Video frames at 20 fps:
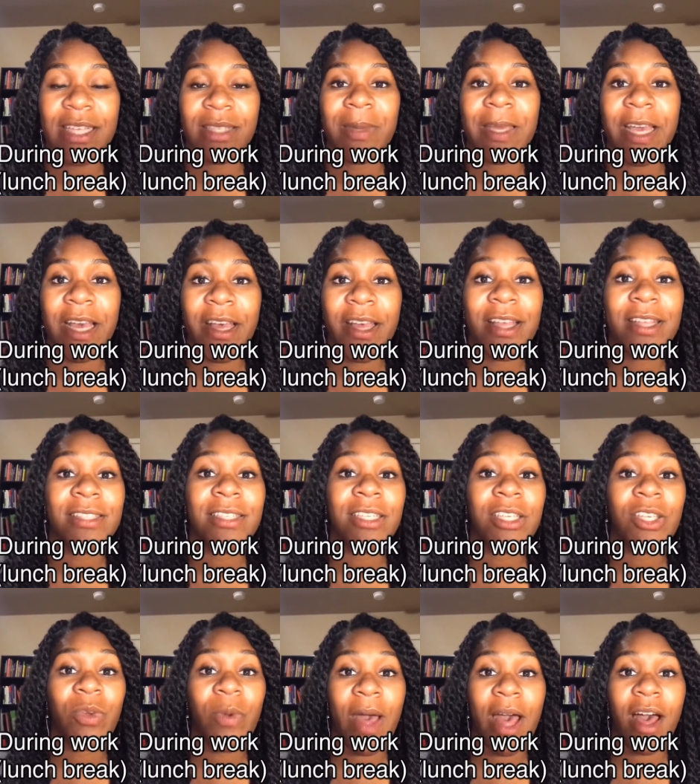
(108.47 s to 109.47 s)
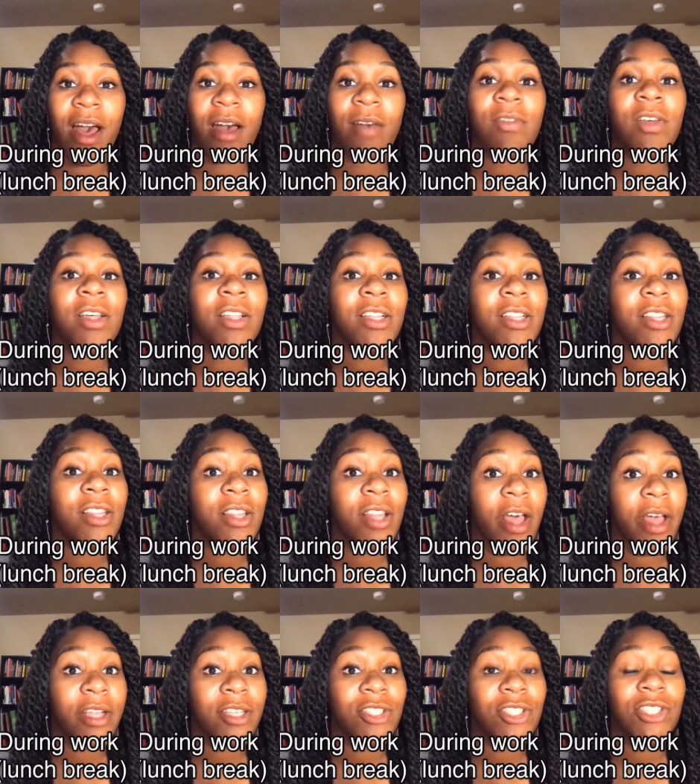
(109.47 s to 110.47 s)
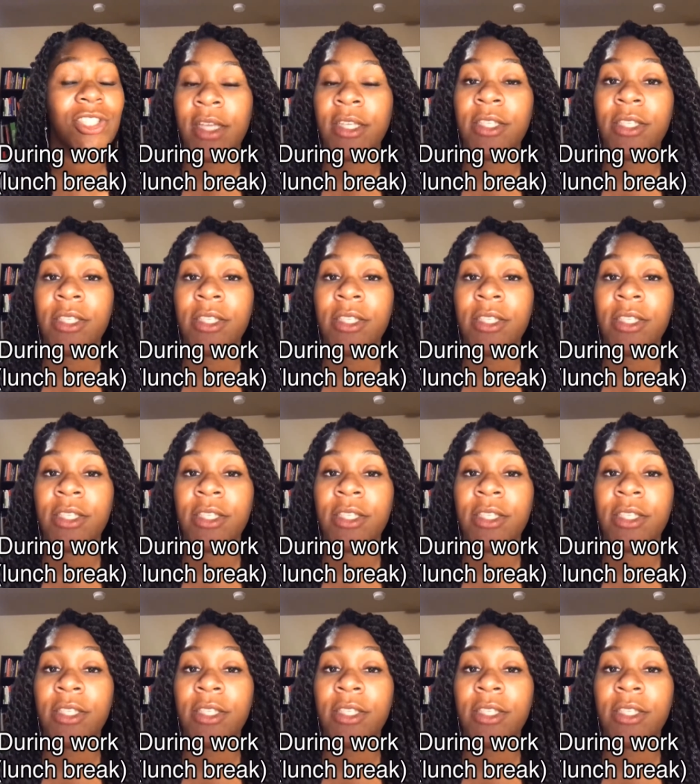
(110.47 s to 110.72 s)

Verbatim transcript: is because you have lunch.